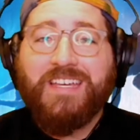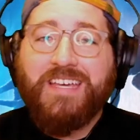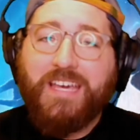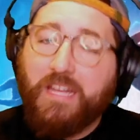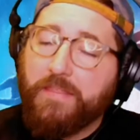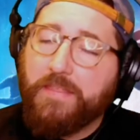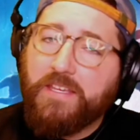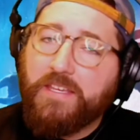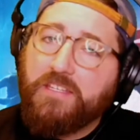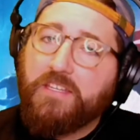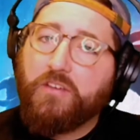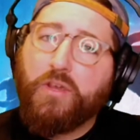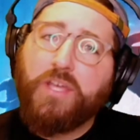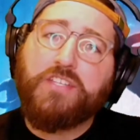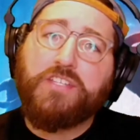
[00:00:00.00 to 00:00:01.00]
And I think it did
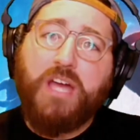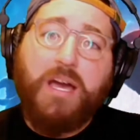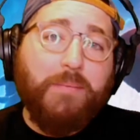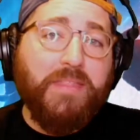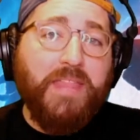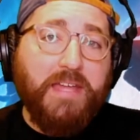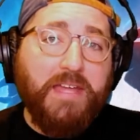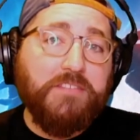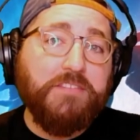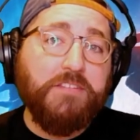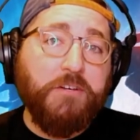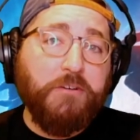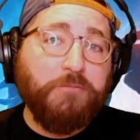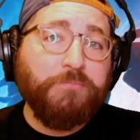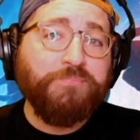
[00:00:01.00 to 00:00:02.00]
a great job in that.
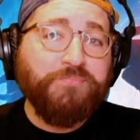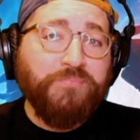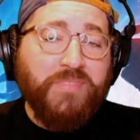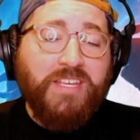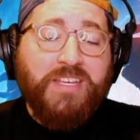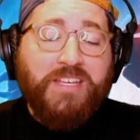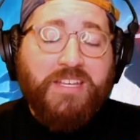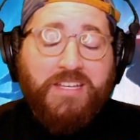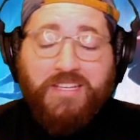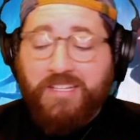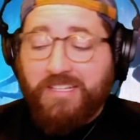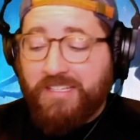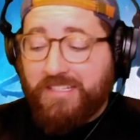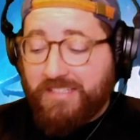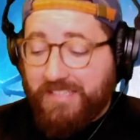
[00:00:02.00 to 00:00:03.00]
So
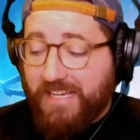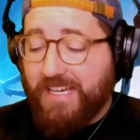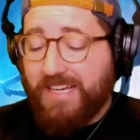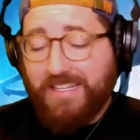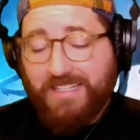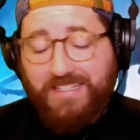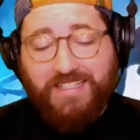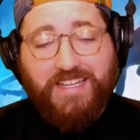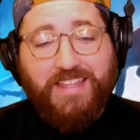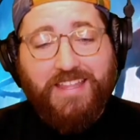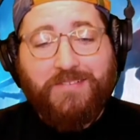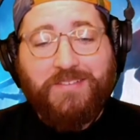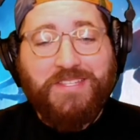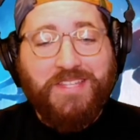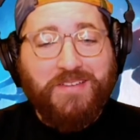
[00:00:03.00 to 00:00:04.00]
yeah,
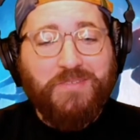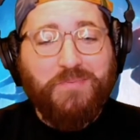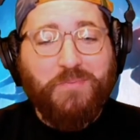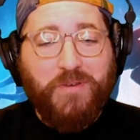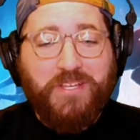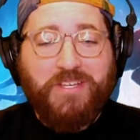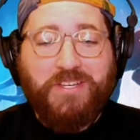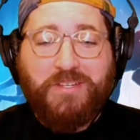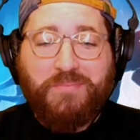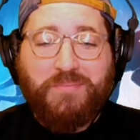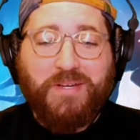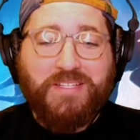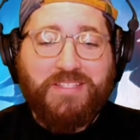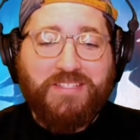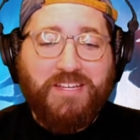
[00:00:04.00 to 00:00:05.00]
that was pretty good.
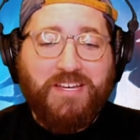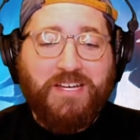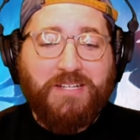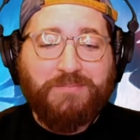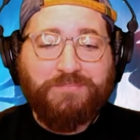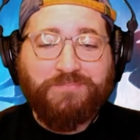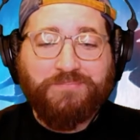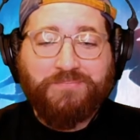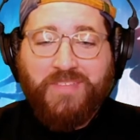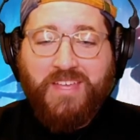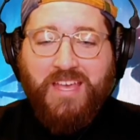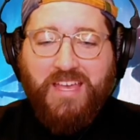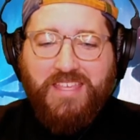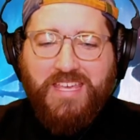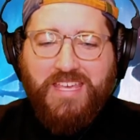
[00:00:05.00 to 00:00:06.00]
But
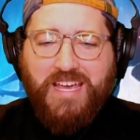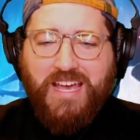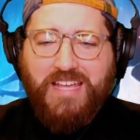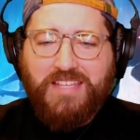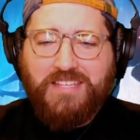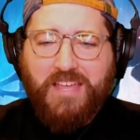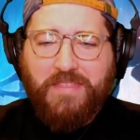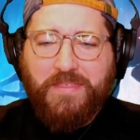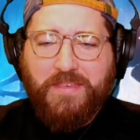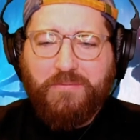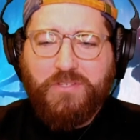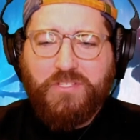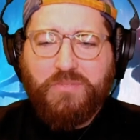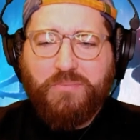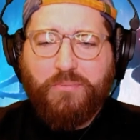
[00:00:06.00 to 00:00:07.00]
yeah, I think
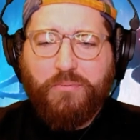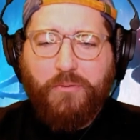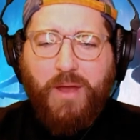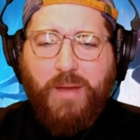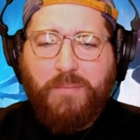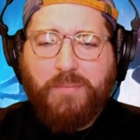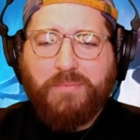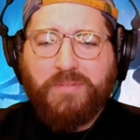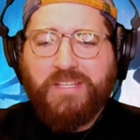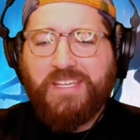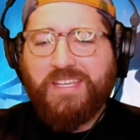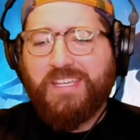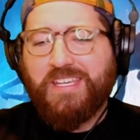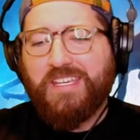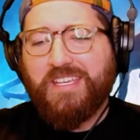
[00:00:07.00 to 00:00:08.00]
we should
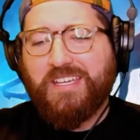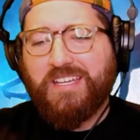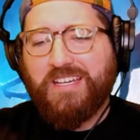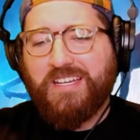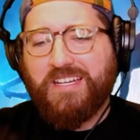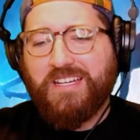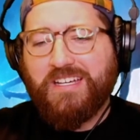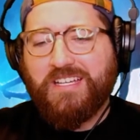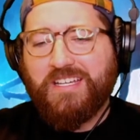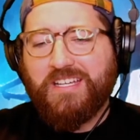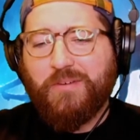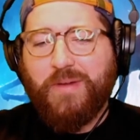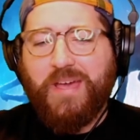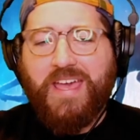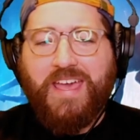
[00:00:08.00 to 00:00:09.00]
probably
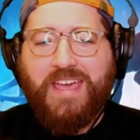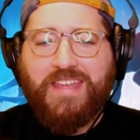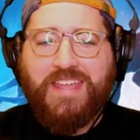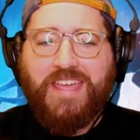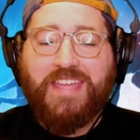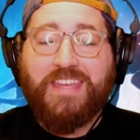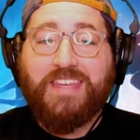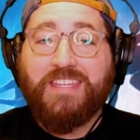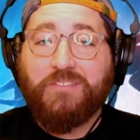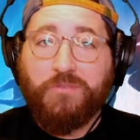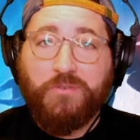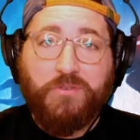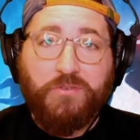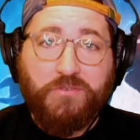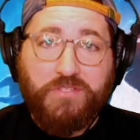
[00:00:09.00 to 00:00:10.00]
go ahead and
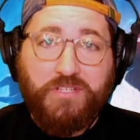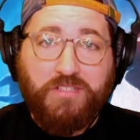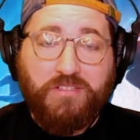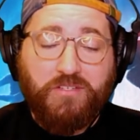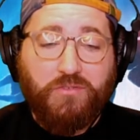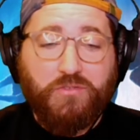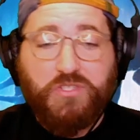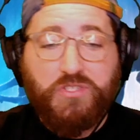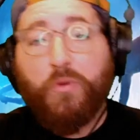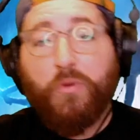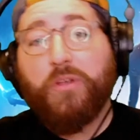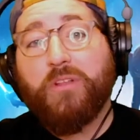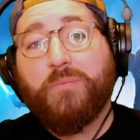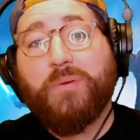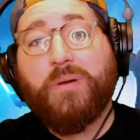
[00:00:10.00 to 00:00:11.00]
introduce a little
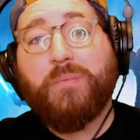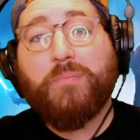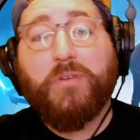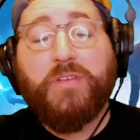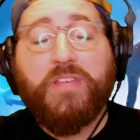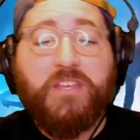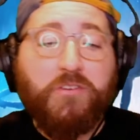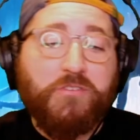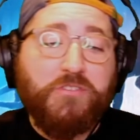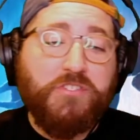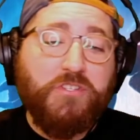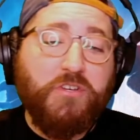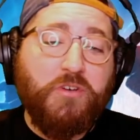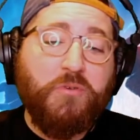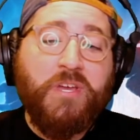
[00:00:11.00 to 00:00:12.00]
spoiler bumper here.
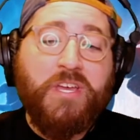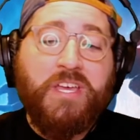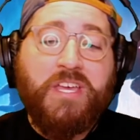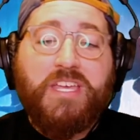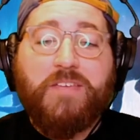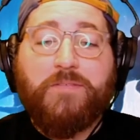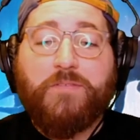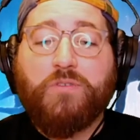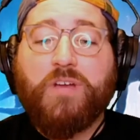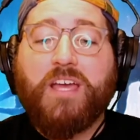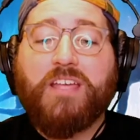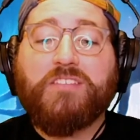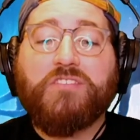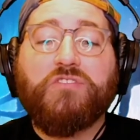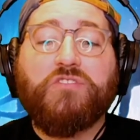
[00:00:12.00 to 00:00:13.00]
So if you
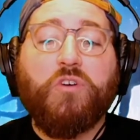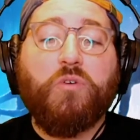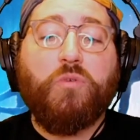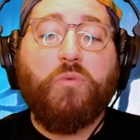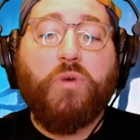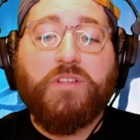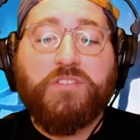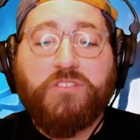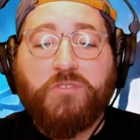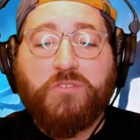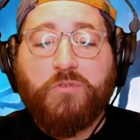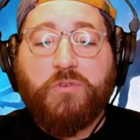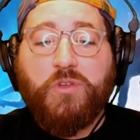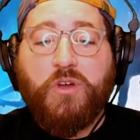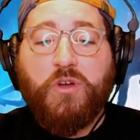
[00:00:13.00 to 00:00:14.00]
guys don't want
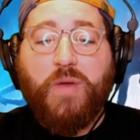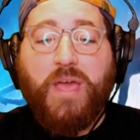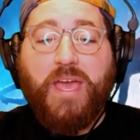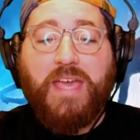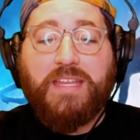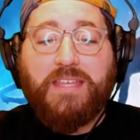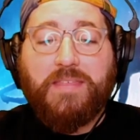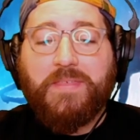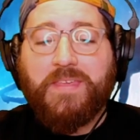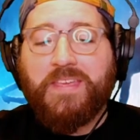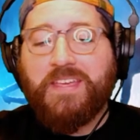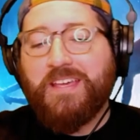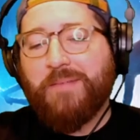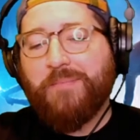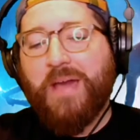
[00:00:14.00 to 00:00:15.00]
to know
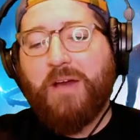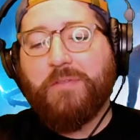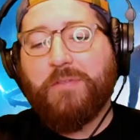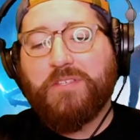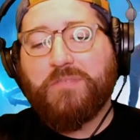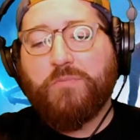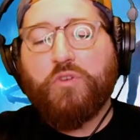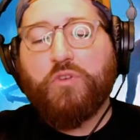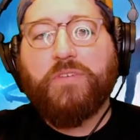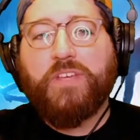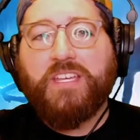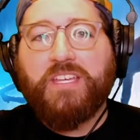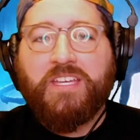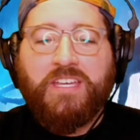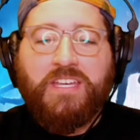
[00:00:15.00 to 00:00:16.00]
anything about this
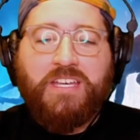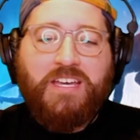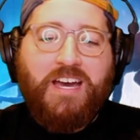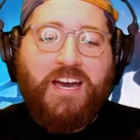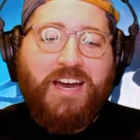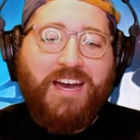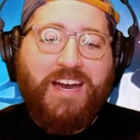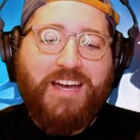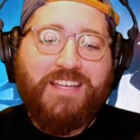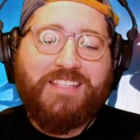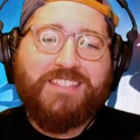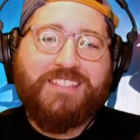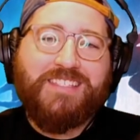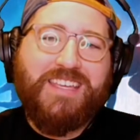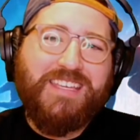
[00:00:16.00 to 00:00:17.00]
movie,
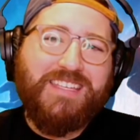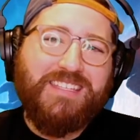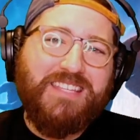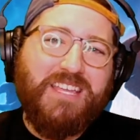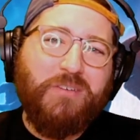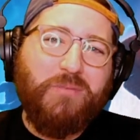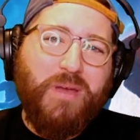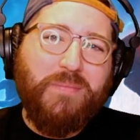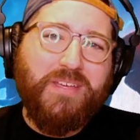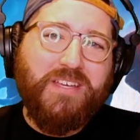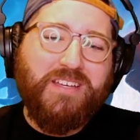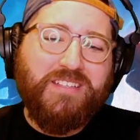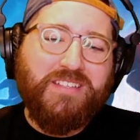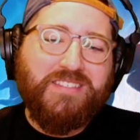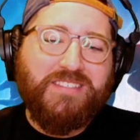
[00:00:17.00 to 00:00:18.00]
stay away,
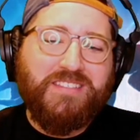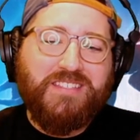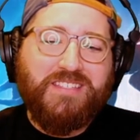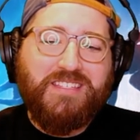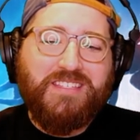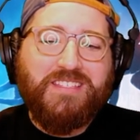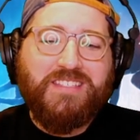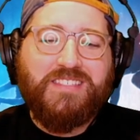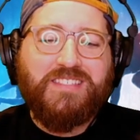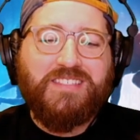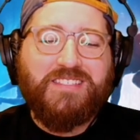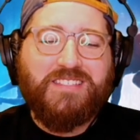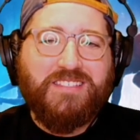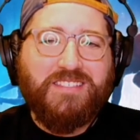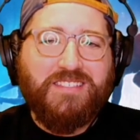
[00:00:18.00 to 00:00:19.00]
because this is
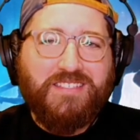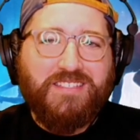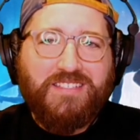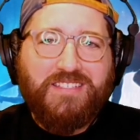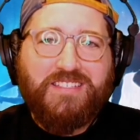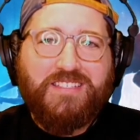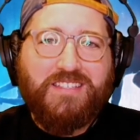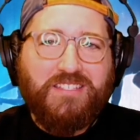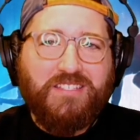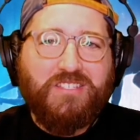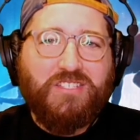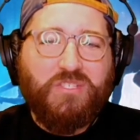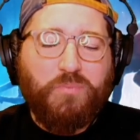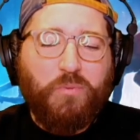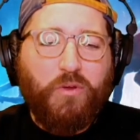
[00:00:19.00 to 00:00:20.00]

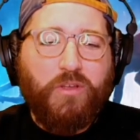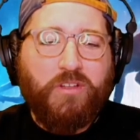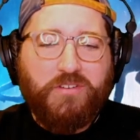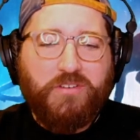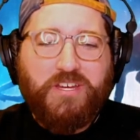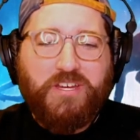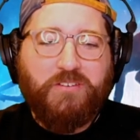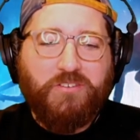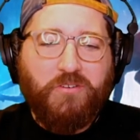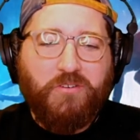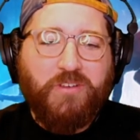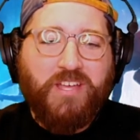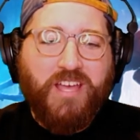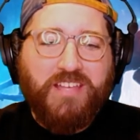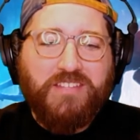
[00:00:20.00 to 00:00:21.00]
spoiler
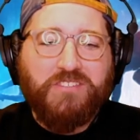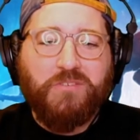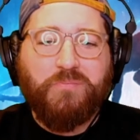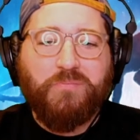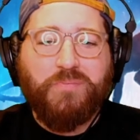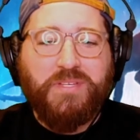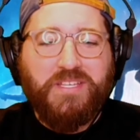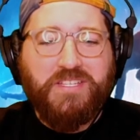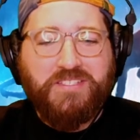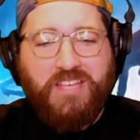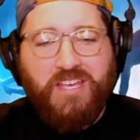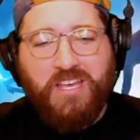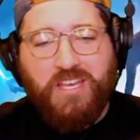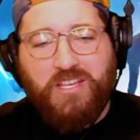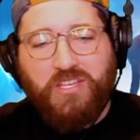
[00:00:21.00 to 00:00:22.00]
territory, guys. So
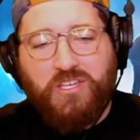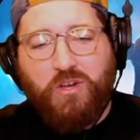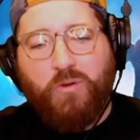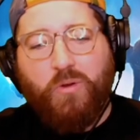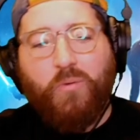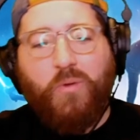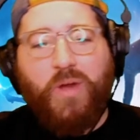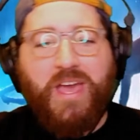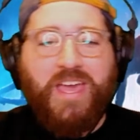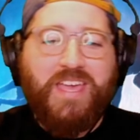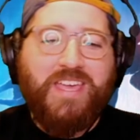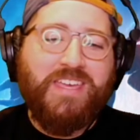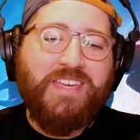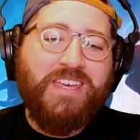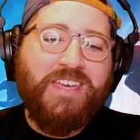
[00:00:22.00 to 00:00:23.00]
please go
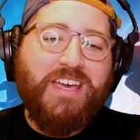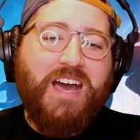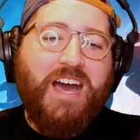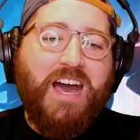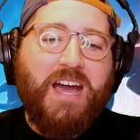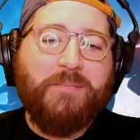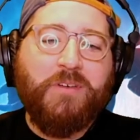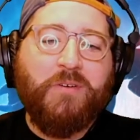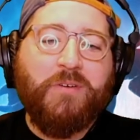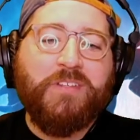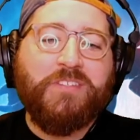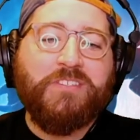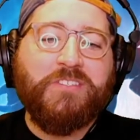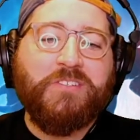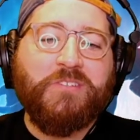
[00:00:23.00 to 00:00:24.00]
away. I'm going
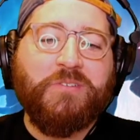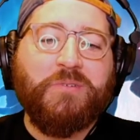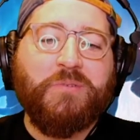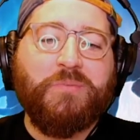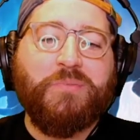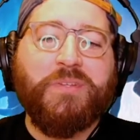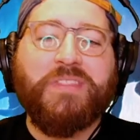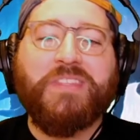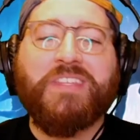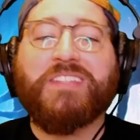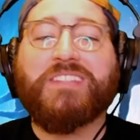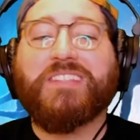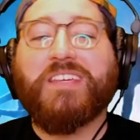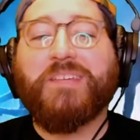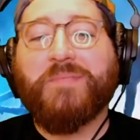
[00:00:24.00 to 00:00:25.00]
to put this
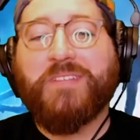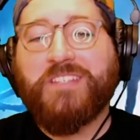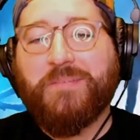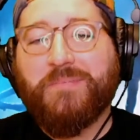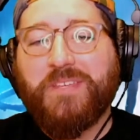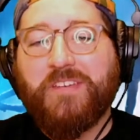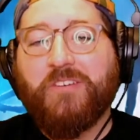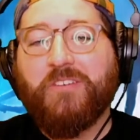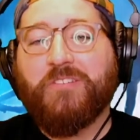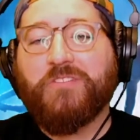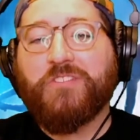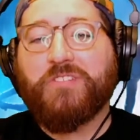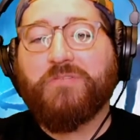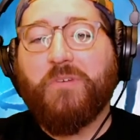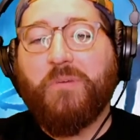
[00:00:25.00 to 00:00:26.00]
image up here
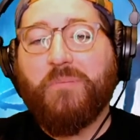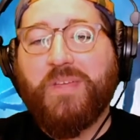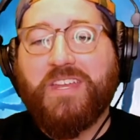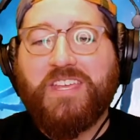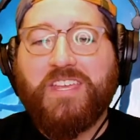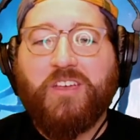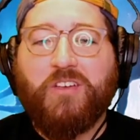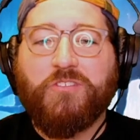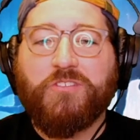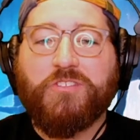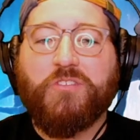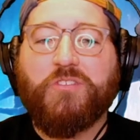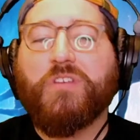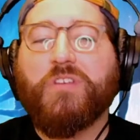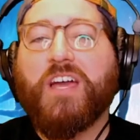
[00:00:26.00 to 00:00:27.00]
just for a minute here, so
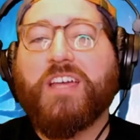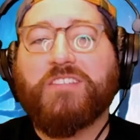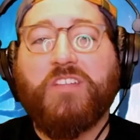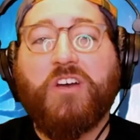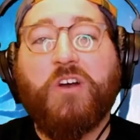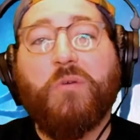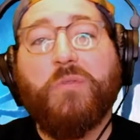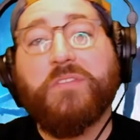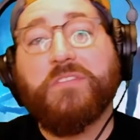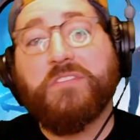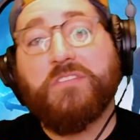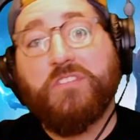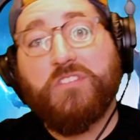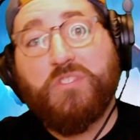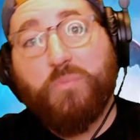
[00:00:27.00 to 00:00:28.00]
you guys know this
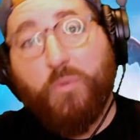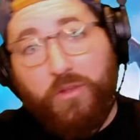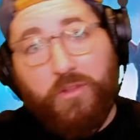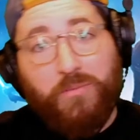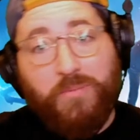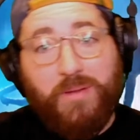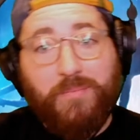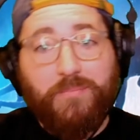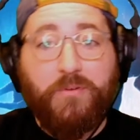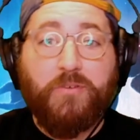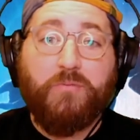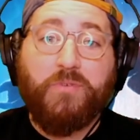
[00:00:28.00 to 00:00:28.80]
is a spoiler bumper.